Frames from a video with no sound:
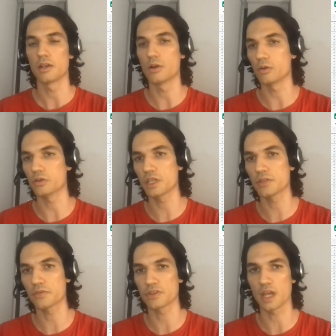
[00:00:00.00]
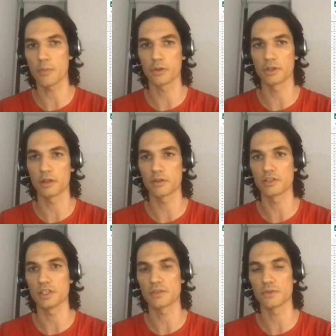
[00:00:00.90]
Google Sheets, for example, and other
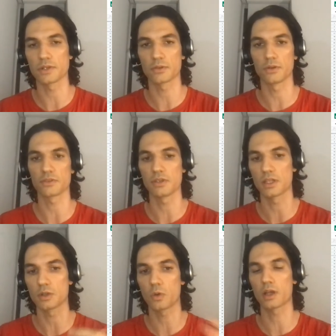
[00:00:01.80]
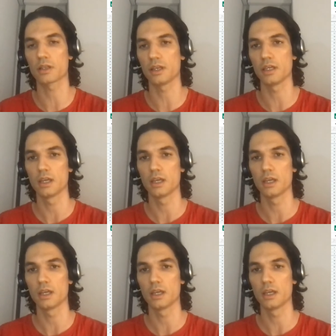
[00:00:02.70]
G Suite tools, so you can quickly,